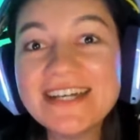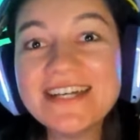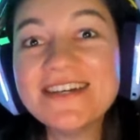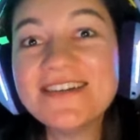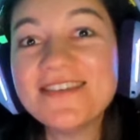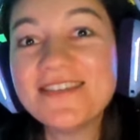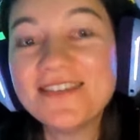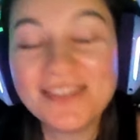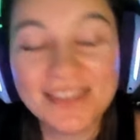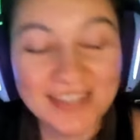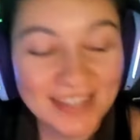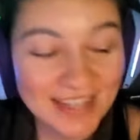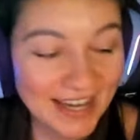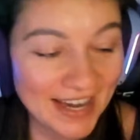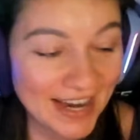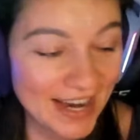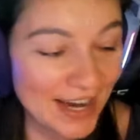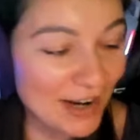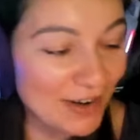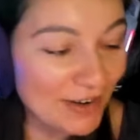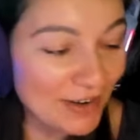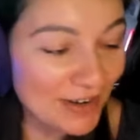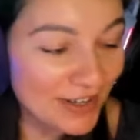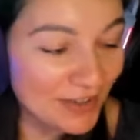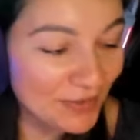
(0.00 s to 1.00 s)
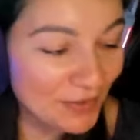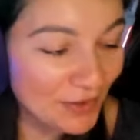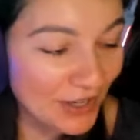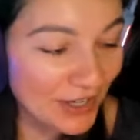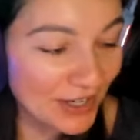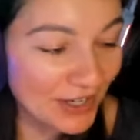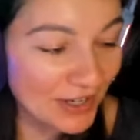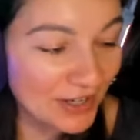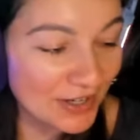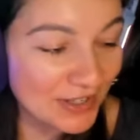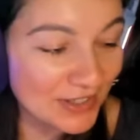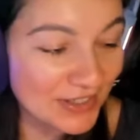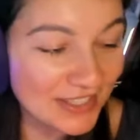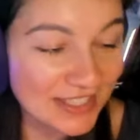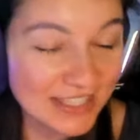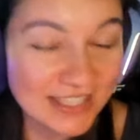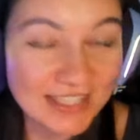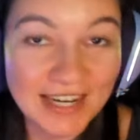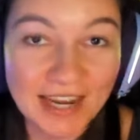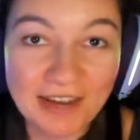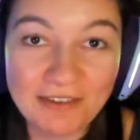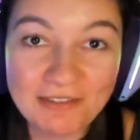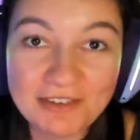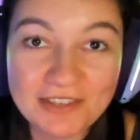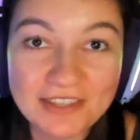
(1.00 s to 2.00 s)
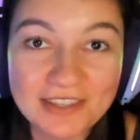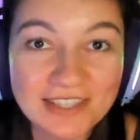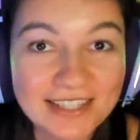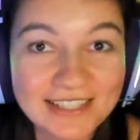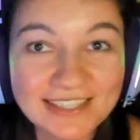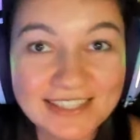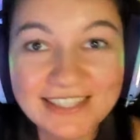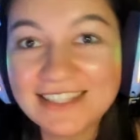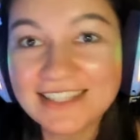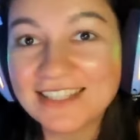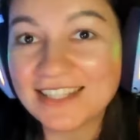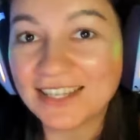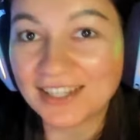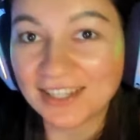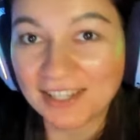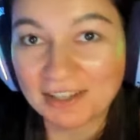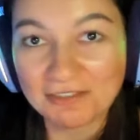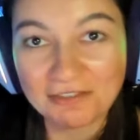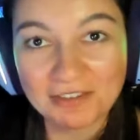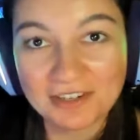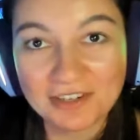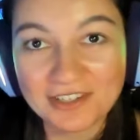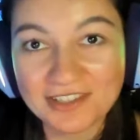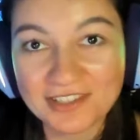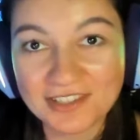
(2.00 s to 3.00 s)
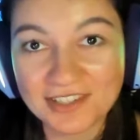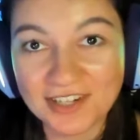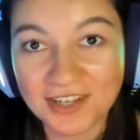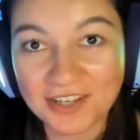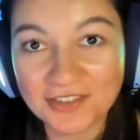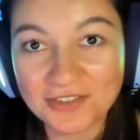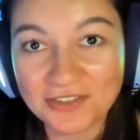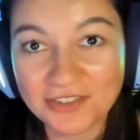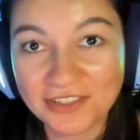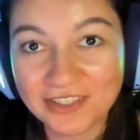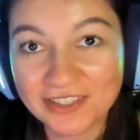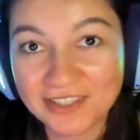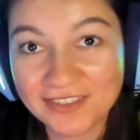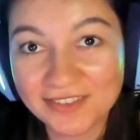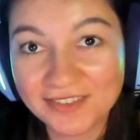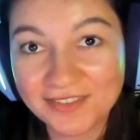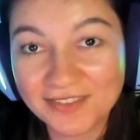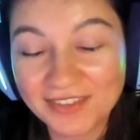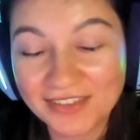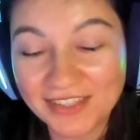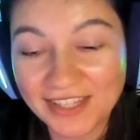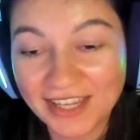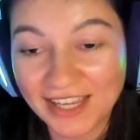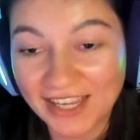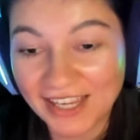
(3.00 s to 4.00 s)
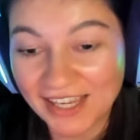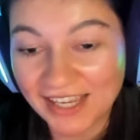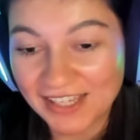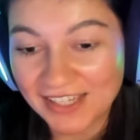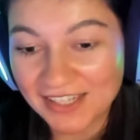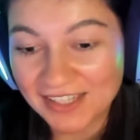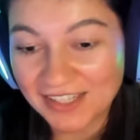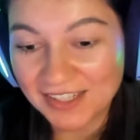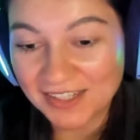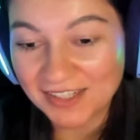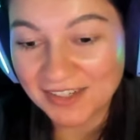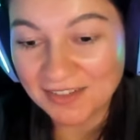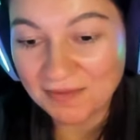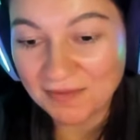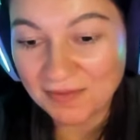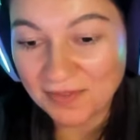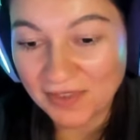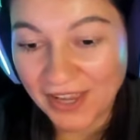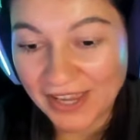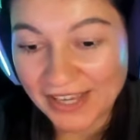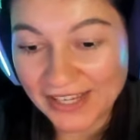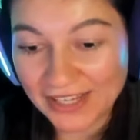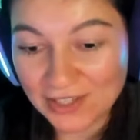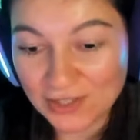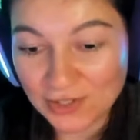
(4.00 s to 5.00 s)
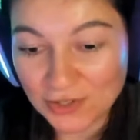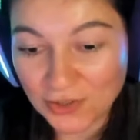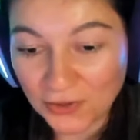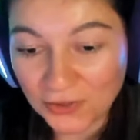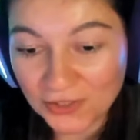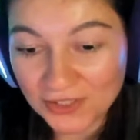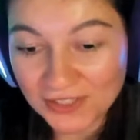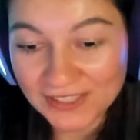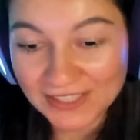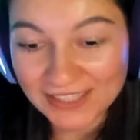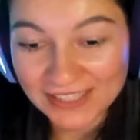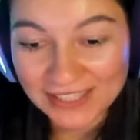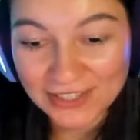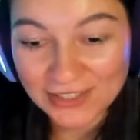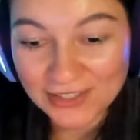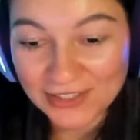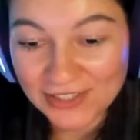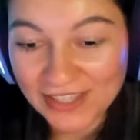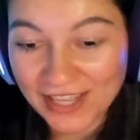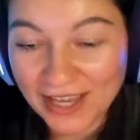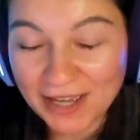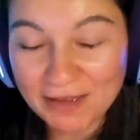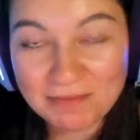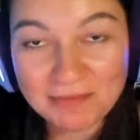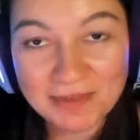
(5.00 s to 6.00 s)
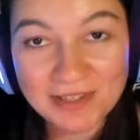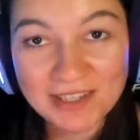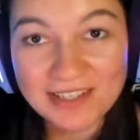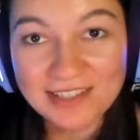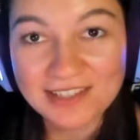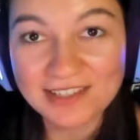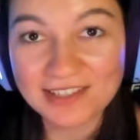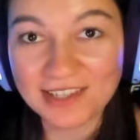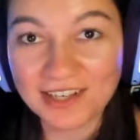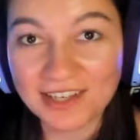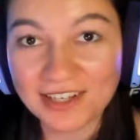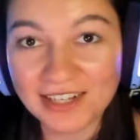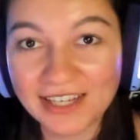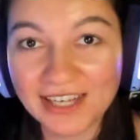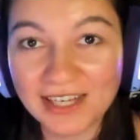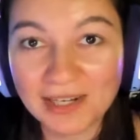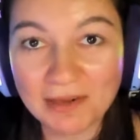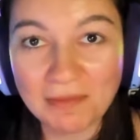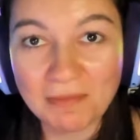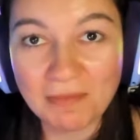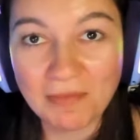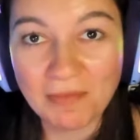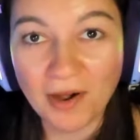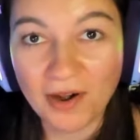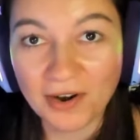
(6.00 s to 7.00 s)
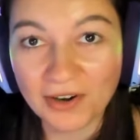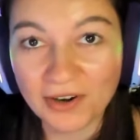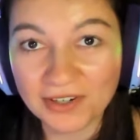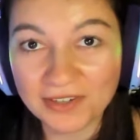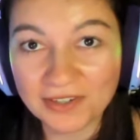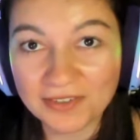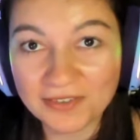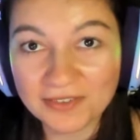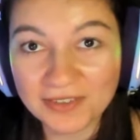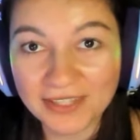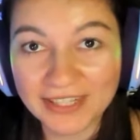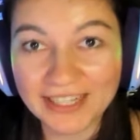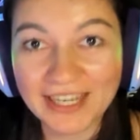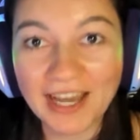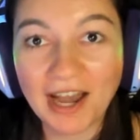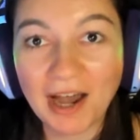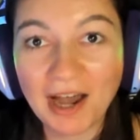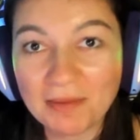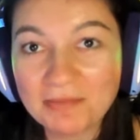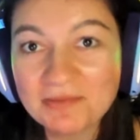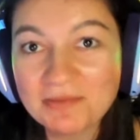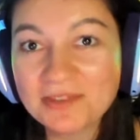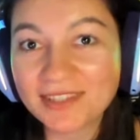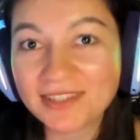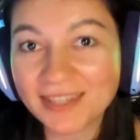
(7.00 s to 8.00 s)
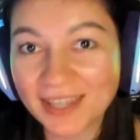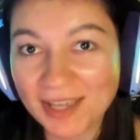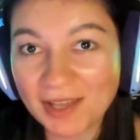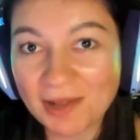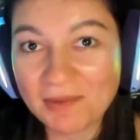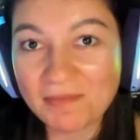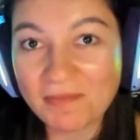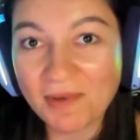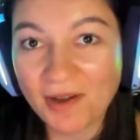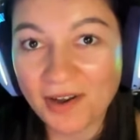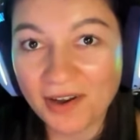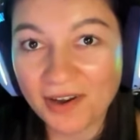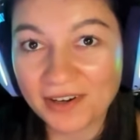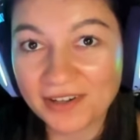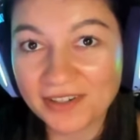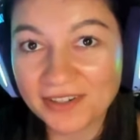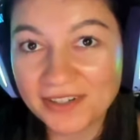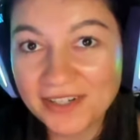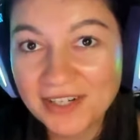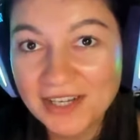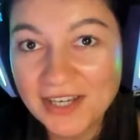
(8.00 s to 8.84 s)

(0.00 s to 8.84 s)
the era where everything did sound like Frank Sinatra. And I can totally hear that being sung at a bar, like an upscale bar,